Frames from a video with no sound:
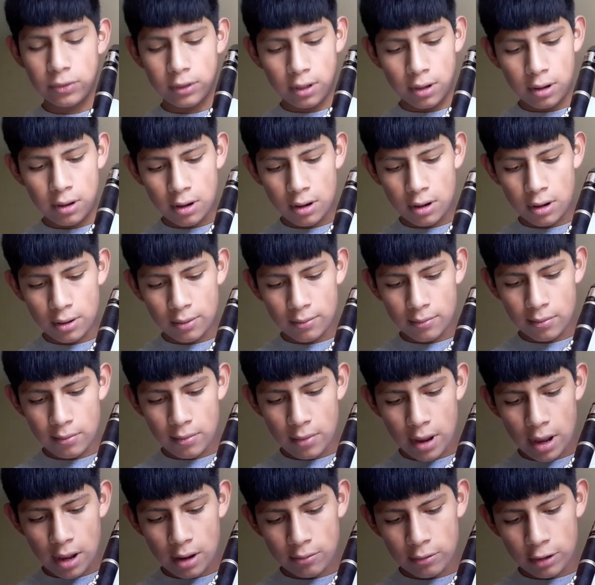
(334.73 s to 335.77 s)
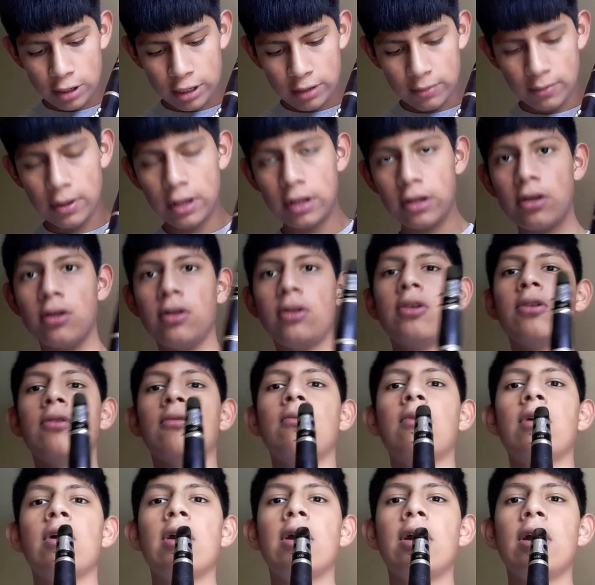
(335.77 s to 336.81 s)
I recommend you
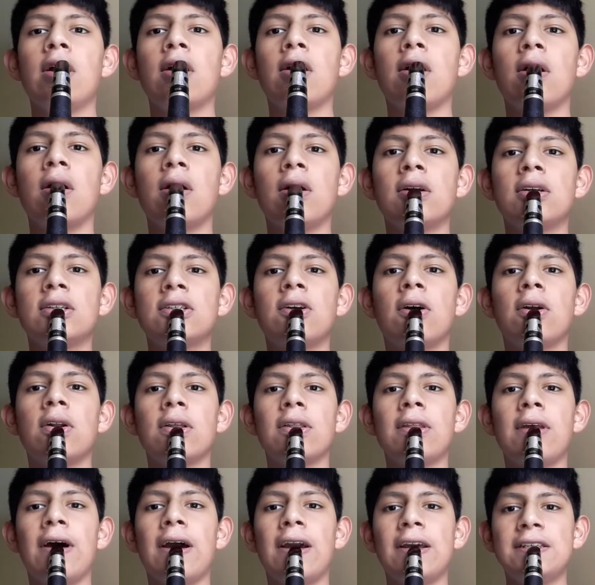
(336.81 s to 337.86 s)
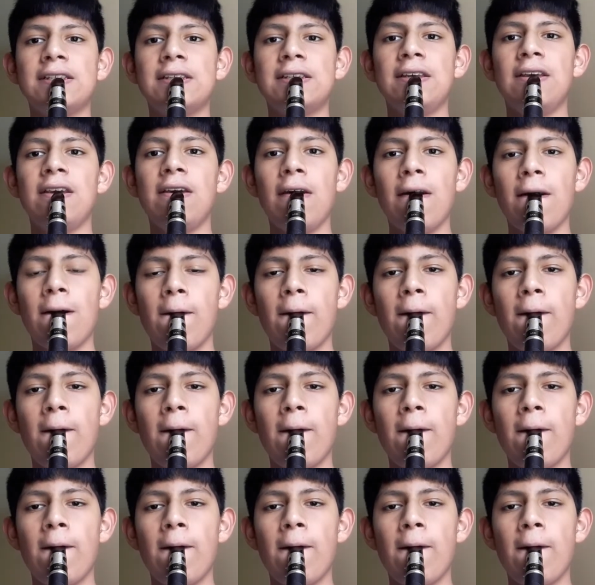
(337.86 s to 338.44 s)
do start on the high C.